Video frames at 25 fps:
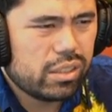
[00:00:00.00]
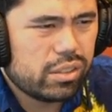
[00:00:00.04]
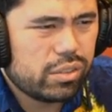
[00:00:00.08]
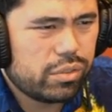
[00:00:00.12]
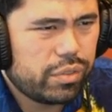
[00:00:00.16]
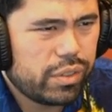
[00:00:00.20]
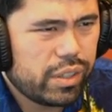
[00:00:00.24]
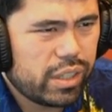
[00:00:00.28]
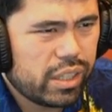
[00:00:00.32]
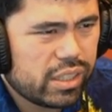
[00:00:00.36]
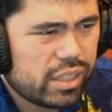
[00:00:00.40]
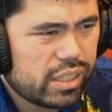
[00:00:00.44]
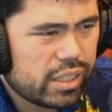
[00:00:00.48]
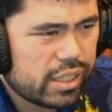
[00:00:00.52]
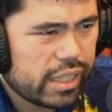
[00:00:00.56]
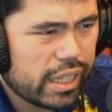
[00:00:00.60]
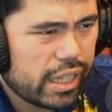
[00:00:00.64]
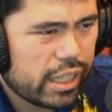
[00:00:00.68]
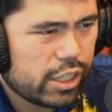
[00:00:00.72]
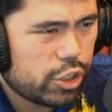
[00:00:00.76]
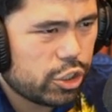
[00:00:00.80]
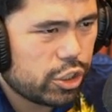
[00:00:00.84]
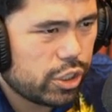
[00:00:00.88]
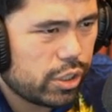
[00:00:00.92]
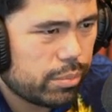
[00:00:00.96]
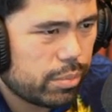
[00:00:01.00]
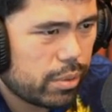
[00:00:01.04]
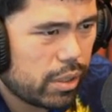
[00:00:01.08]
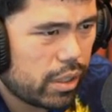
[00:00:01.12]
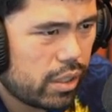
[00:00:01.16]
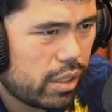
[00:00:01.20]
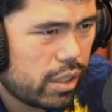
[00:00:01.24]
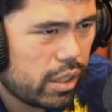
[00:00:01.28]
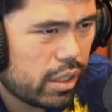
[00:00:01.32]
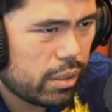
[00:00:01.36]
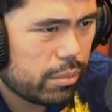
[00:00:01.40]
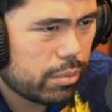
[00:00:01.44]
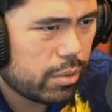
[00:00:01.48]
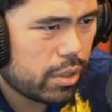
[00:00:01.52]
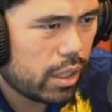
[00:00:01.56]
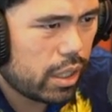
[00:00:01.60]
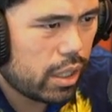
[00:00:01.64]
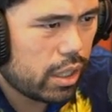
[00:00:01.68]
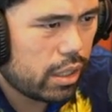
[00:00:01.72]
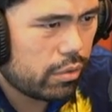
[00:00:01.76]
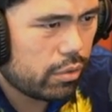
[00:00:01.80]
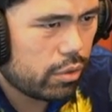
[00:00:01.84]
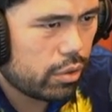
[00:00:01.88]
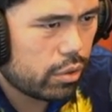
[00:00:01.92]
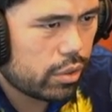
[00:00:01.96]
very sketchy, but I think I'm kind
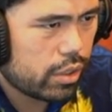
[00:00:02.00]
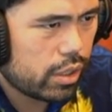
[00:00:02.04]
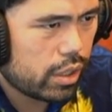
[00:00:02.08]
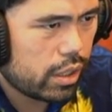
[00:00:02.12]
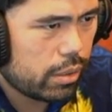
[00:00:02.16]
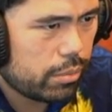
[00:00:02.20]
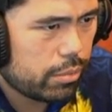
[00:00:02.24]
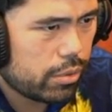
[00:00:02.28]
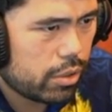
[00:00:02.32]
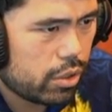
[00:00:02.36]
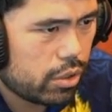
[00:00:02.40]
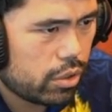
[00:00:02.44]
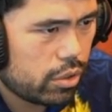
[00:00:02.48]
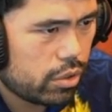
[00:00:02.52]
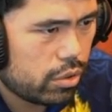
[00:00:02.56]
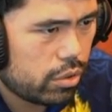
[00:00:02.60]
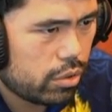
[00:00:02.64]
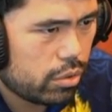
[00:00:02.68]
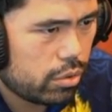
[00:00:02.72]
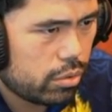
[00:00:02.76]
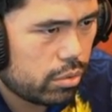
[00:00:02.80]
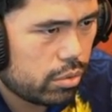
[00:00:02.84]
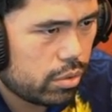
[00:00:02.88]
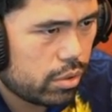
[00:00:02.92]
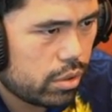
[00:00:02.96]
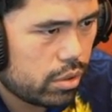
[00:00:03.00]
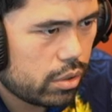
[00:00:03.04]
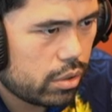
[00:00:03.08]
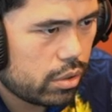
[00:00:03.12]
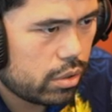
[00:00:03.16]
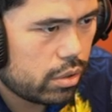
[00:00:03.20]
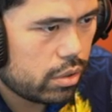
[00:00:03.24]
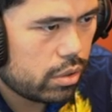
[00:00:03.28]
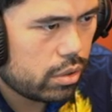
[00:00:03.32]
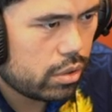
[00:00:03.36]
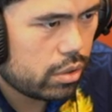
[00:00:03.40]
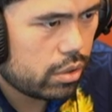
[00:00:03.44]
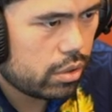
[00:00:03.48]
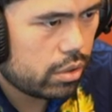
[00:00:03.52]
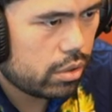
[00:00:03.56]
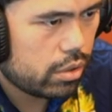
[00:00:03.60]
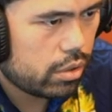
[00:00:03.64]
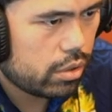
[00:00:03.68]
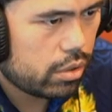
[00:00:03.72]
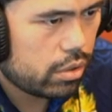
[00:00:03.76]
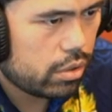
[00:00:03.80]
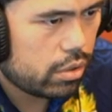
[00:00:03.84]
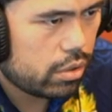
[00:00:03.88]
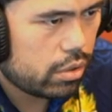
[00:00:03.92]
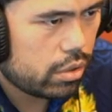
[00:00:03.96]
of okay. I'm gonna go
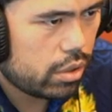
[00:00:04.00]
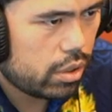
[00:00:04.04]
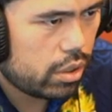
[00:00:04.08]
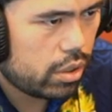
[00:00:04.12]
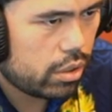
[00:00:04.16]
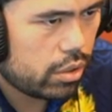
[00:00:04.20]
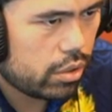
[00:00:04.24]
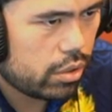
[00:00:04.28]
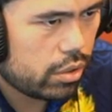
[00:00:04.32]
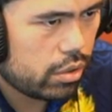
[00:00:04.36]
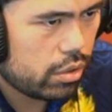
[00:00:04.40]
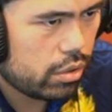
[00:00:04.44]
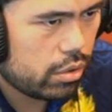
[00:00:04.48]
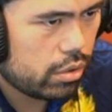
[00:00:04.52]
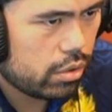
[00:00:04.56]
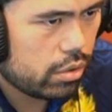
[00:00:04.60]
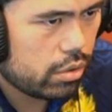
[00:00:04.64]
here.